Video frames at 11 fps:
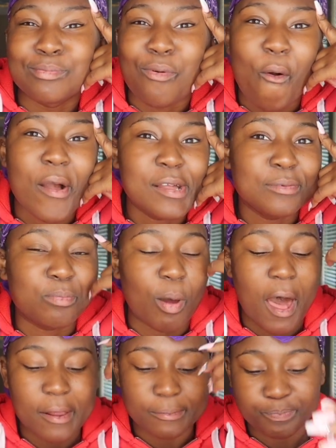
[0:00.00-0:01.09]
boy,
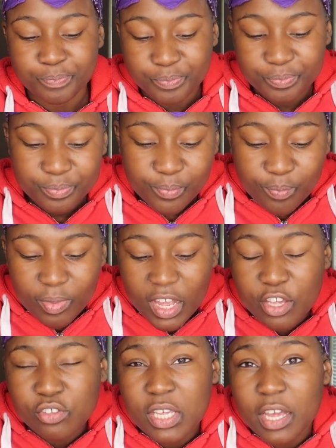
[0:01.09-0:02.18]
bye.
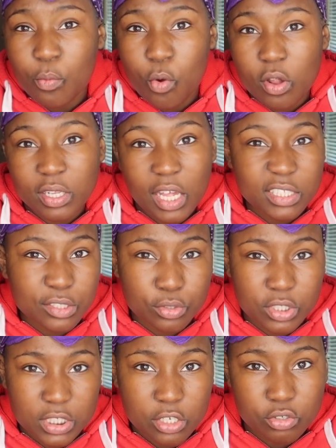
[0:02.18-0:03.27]
He used to hang out with all the, like, little
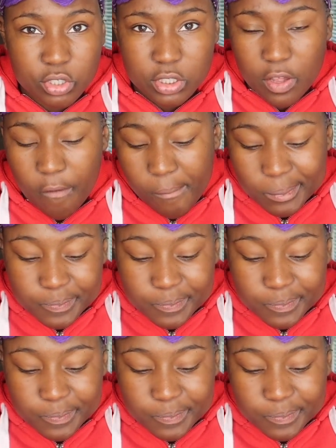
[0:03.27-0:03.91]
seniors and stuff.